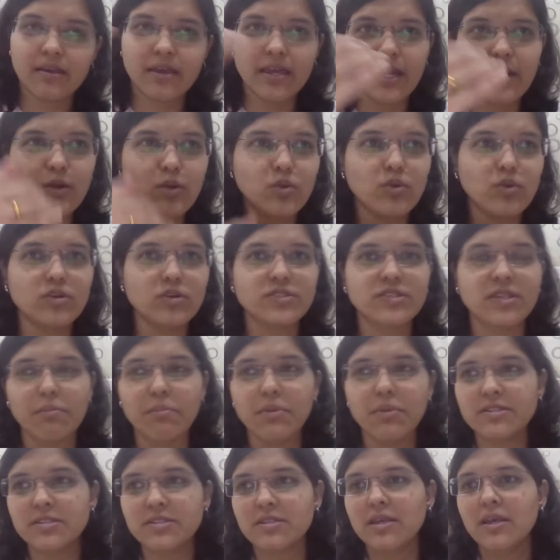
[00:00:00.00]
get to those
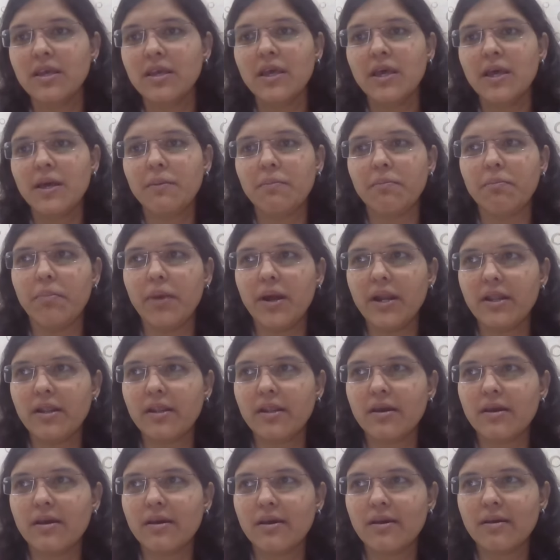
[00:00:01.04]
numbers.
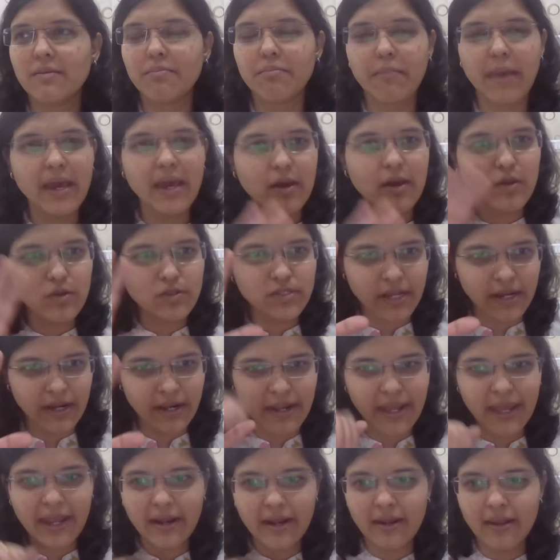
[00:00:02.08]
But macros are
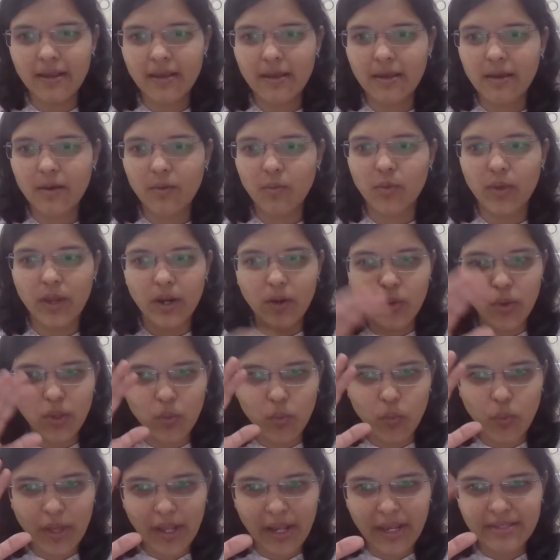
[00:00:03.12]
intact. We are
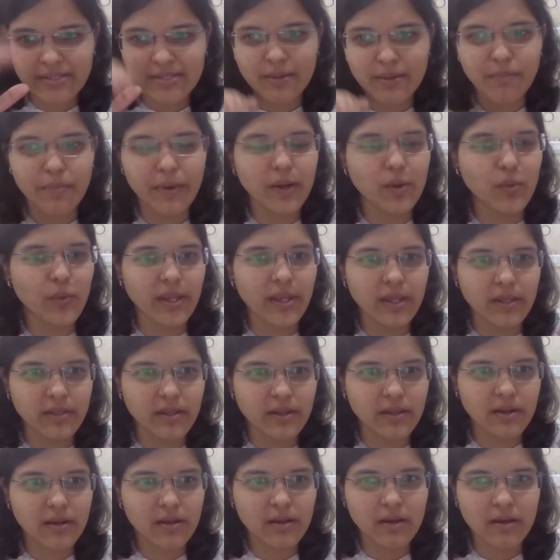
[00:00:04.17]
doing well as compared to any
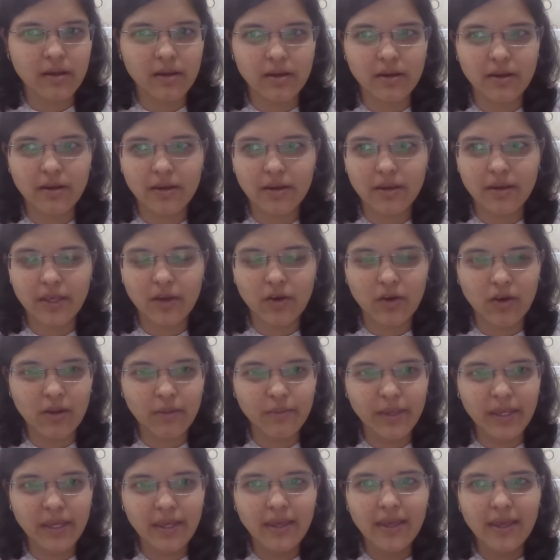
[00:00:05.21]
other
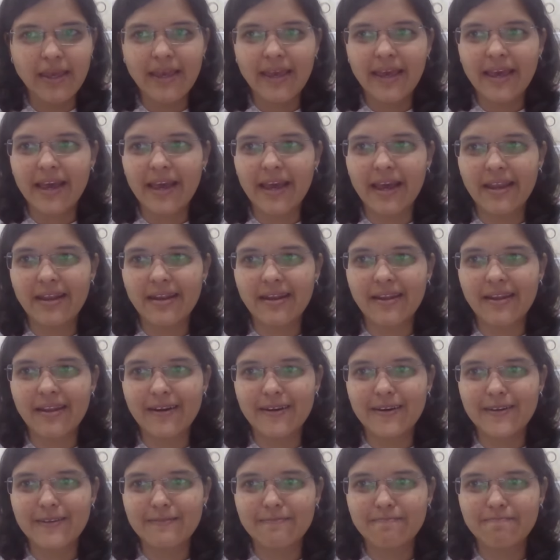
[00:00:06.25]
economy. And
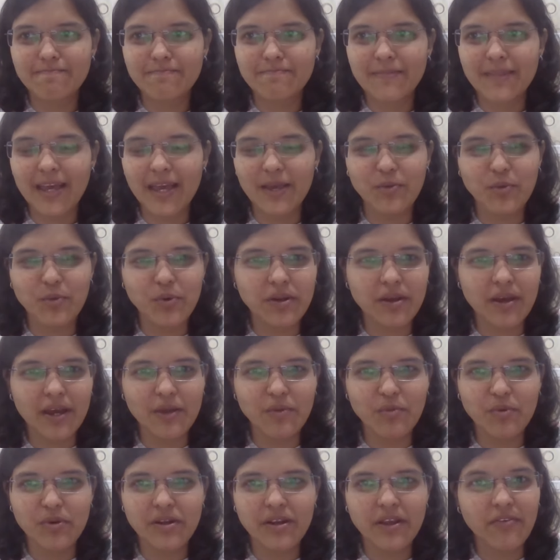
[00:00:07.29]

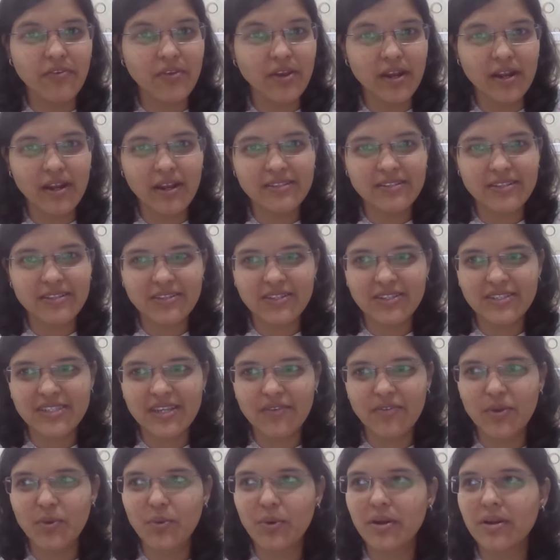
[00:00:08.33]
I would definitely suggest
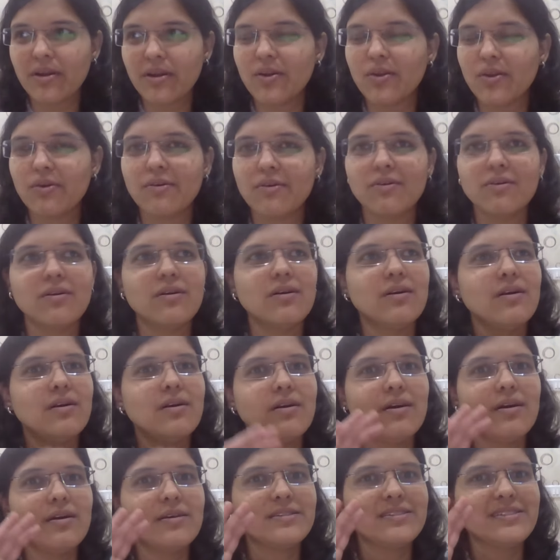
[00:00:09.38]
everyone to
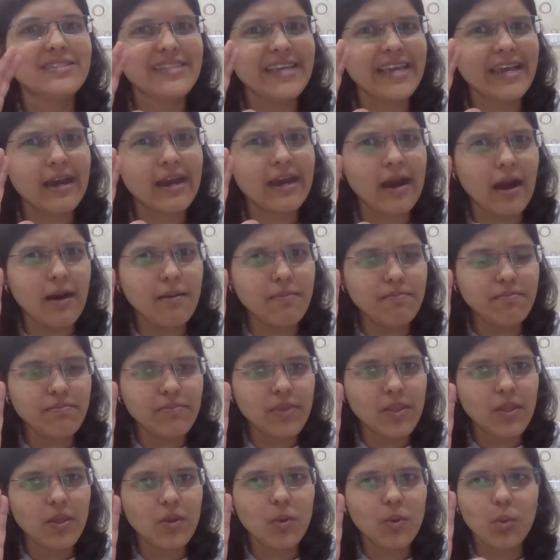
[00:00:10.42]
stay calm.
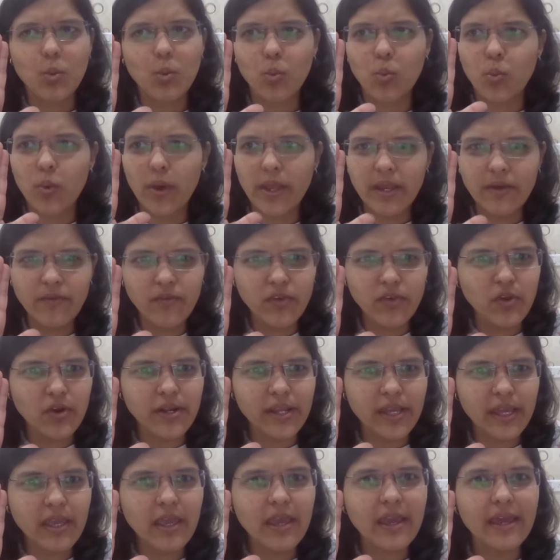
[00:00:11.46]
Whenever you're
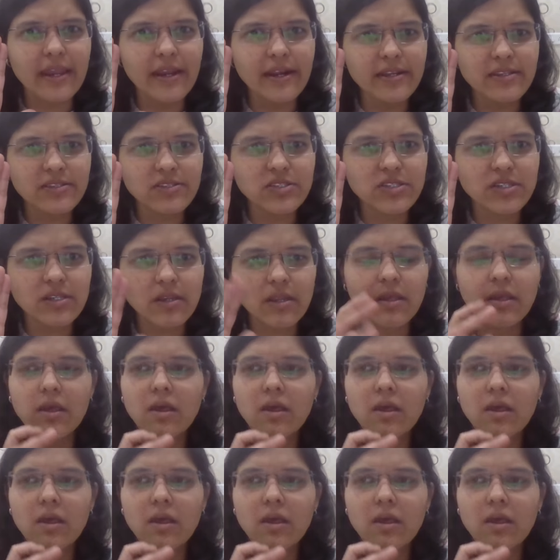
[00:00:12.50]
taking any decision,